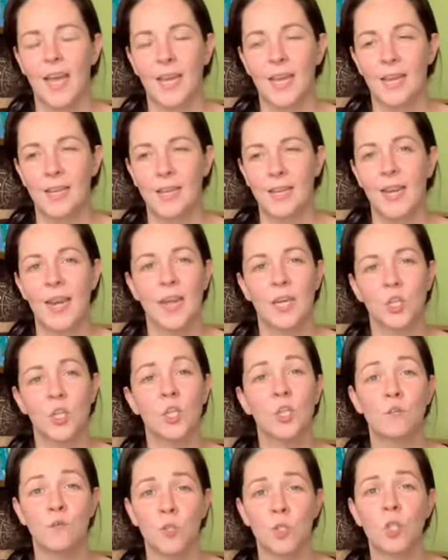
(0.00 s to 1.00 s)
connection,
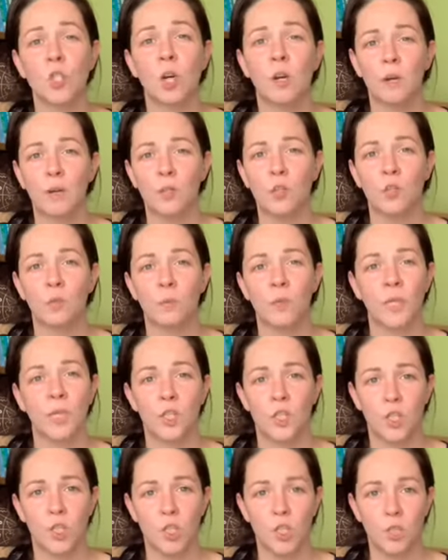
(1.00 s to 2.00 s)
you've started your
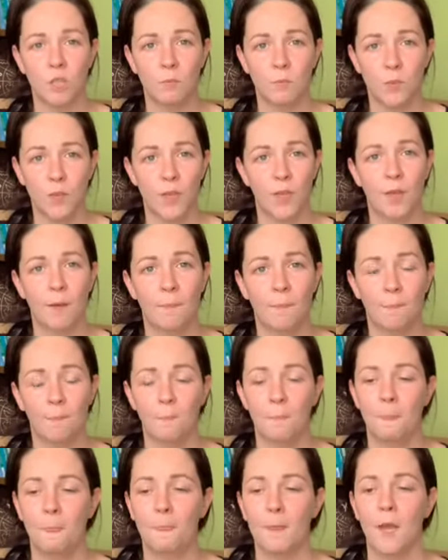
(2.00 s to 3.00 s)
relationship with
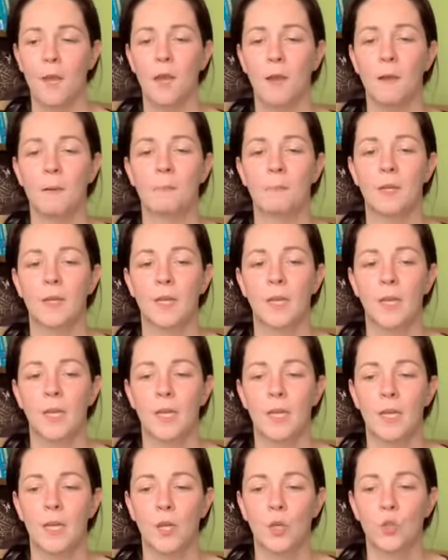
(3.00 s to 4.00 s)
them.
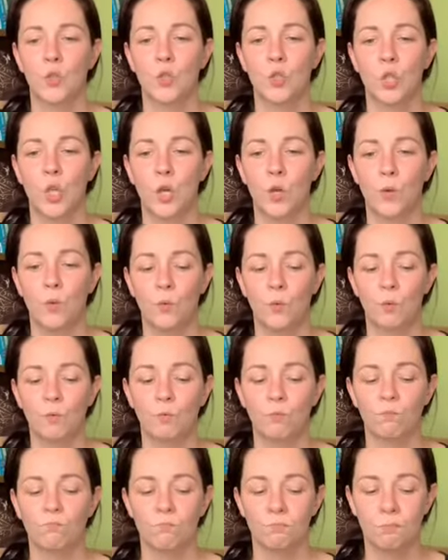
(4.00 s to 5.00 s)
So
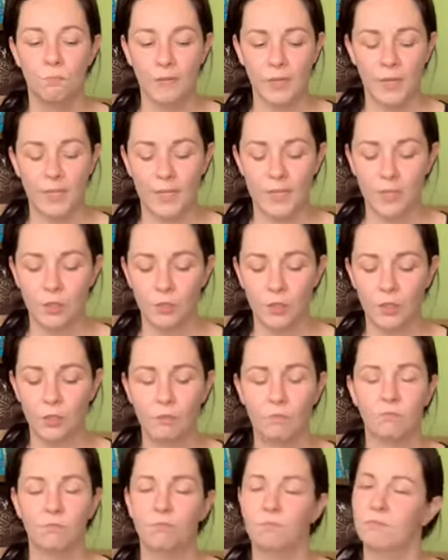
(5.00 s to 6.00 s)
the next thing you do,
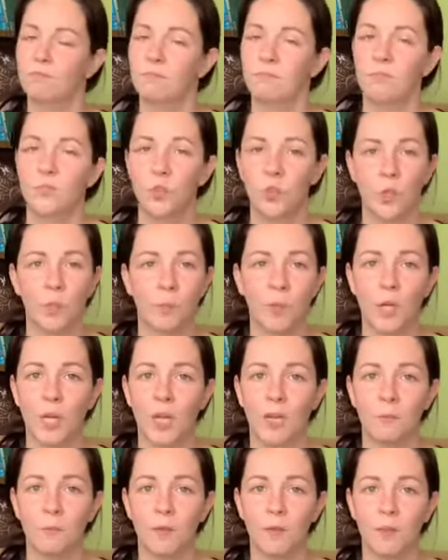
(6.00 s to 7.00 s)

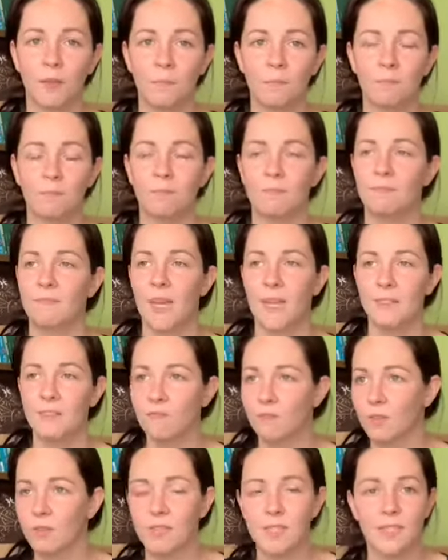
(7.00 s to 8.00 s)
communicate with them. That's
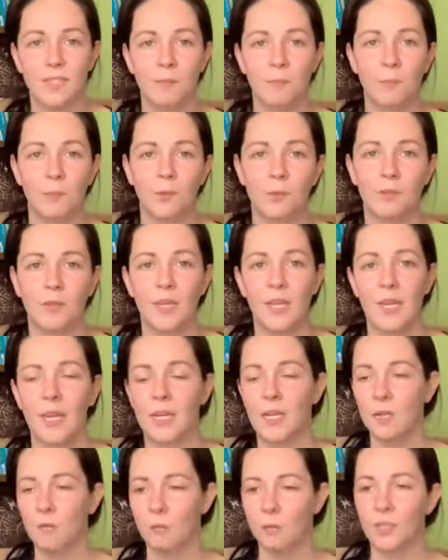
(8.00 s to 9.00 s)
really simple.
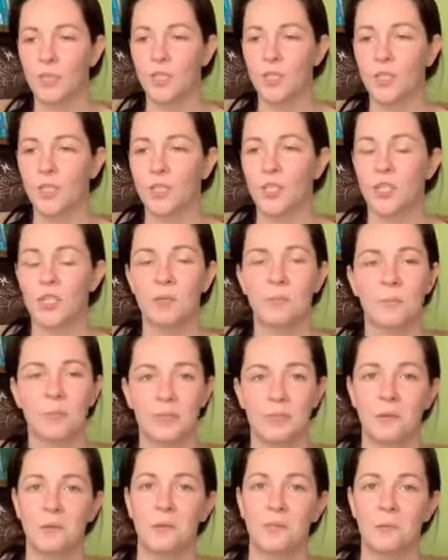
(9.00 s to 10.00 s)
Any relationship is
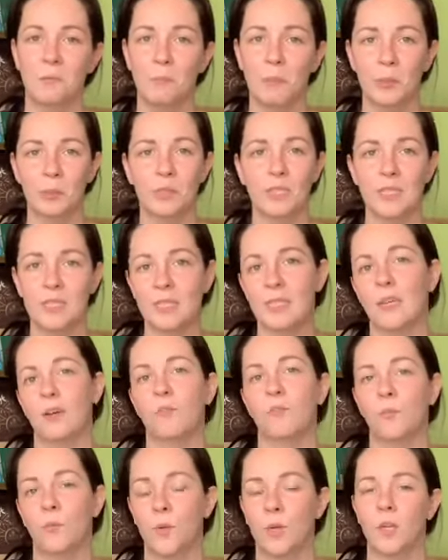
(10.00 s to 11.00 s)
going to build itself
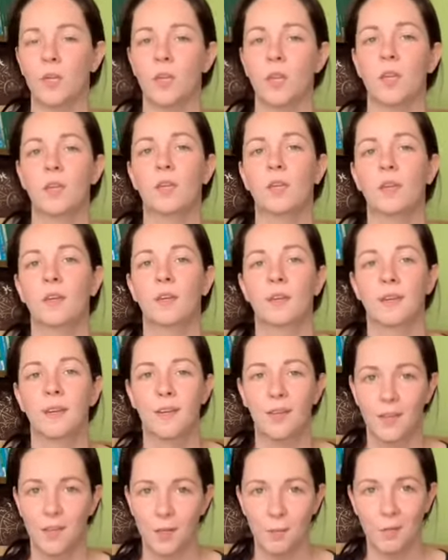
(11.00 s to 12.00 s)
with
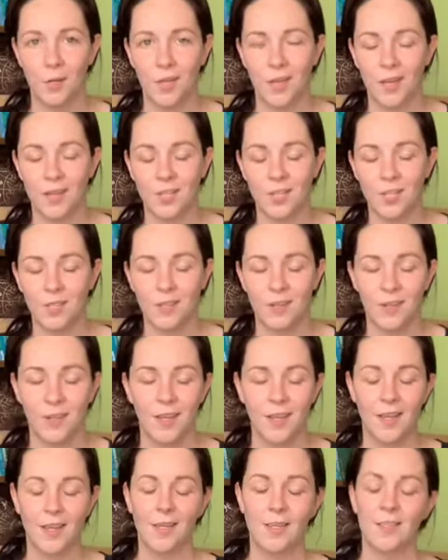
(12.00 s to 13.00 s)
communication.
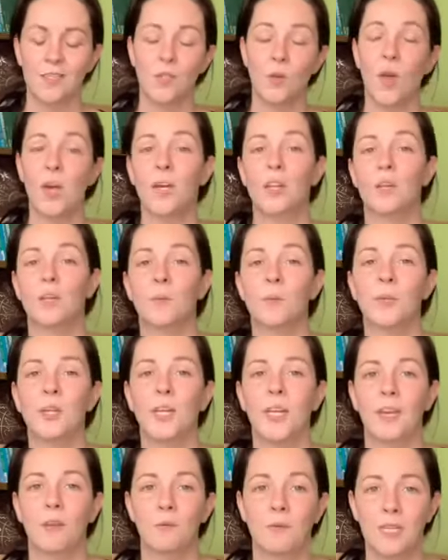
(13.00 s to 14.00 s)
So how do you
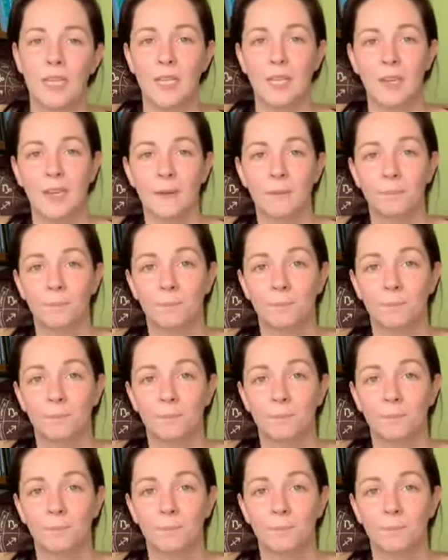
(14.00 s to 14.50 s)
communicate with deity?